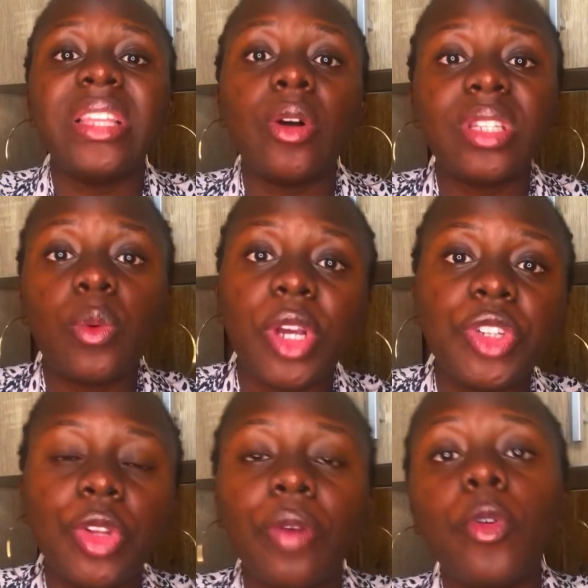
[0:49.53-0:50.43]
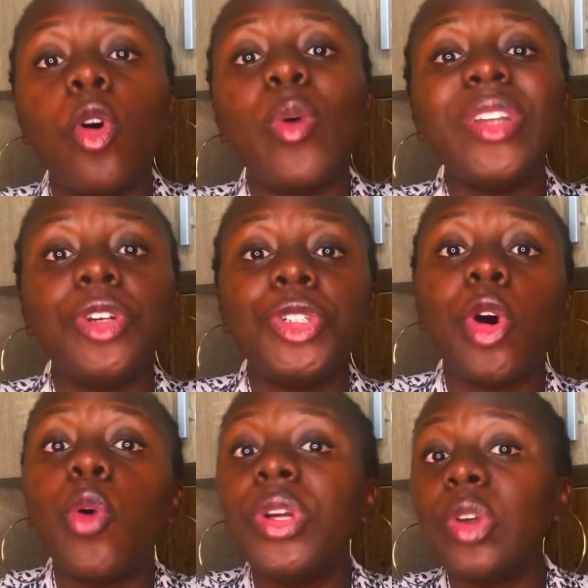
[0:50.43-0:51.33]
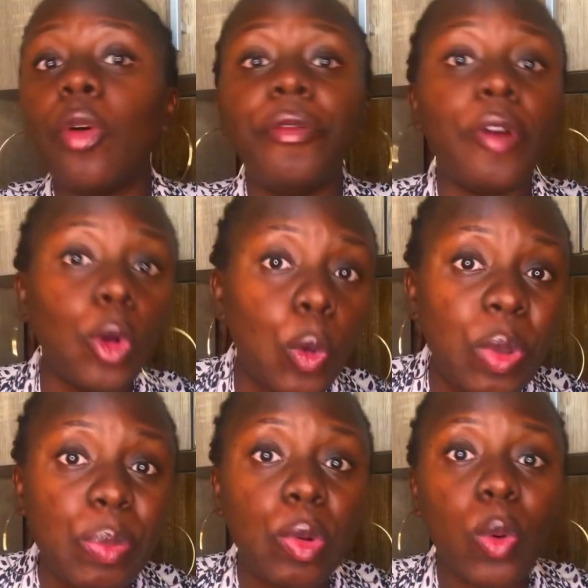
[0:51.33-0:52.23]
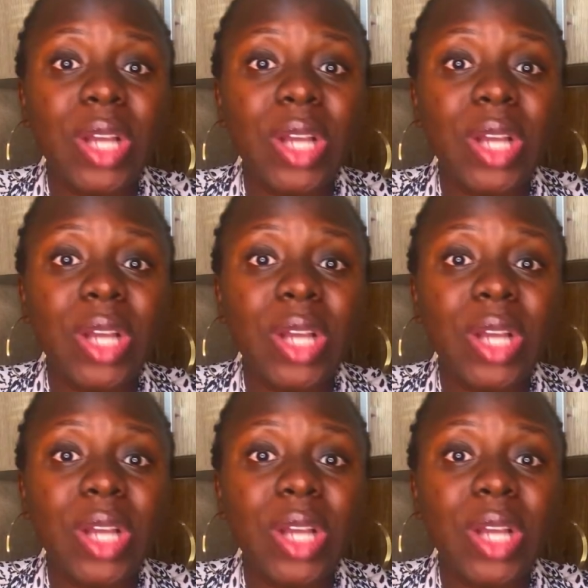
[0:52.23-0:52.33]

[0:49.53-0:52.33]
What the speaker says: And there was a question of, oh, why does she always unfollow people?